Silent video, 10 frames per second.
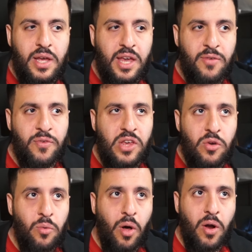If
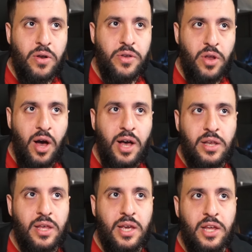you are
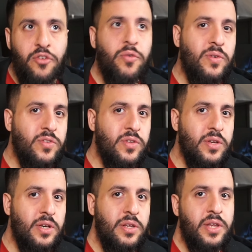not
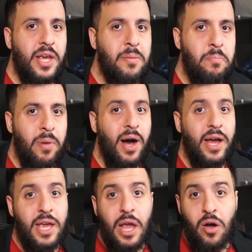interested in buying